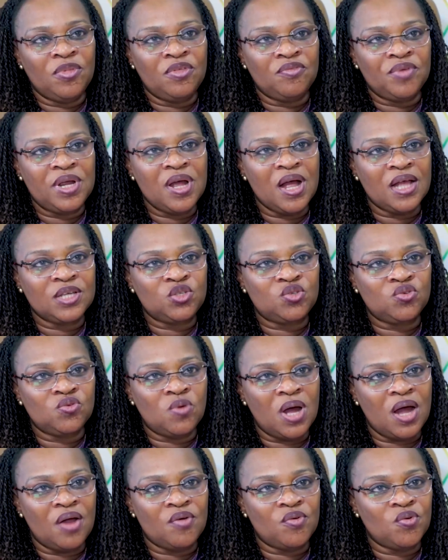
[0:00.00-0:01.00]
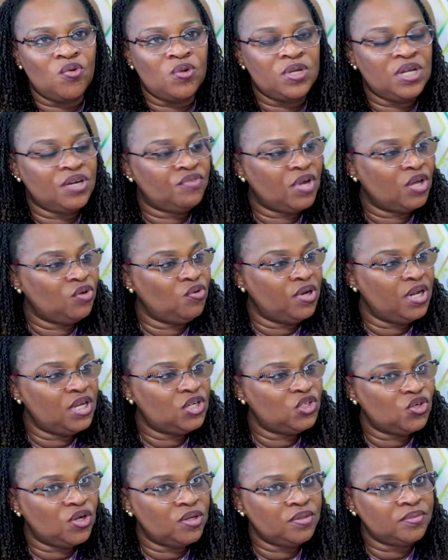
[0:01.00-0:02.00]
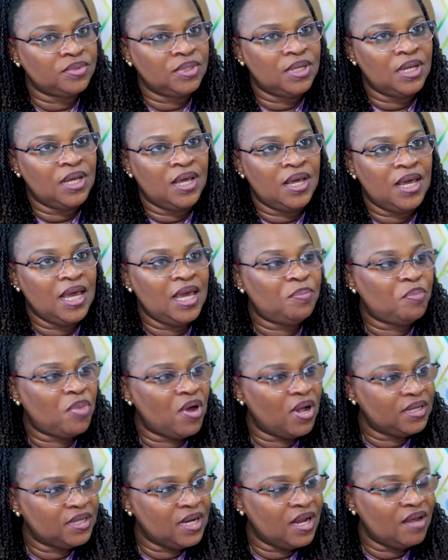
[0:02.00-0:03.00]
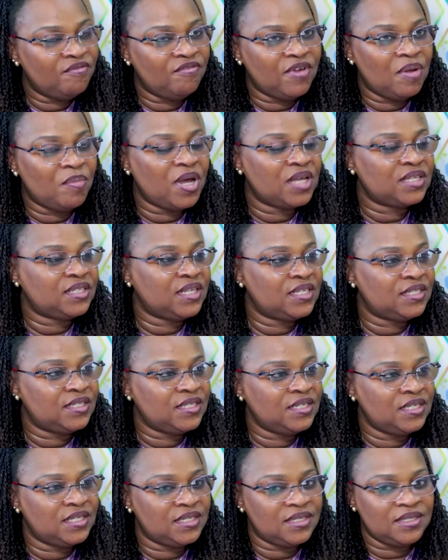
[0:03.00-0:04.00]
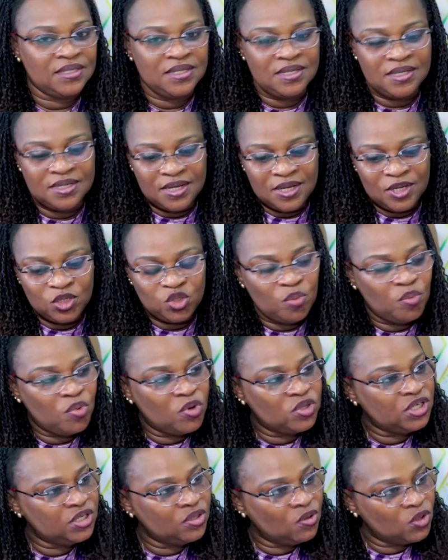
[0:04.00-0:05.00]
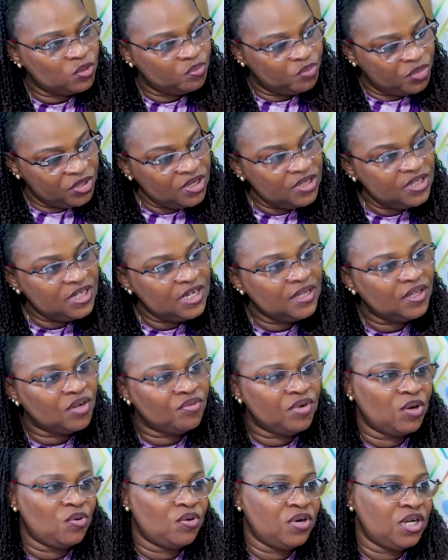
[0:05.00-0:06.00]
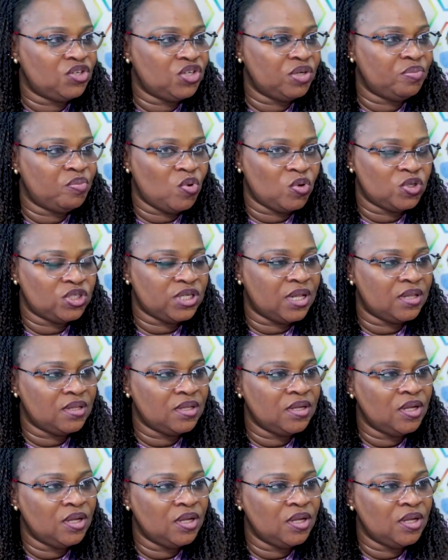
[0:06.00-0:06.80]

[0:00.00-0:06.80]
With regards to our role in regulation, a partner, Farm Access, is supporting us building the regulatory portal.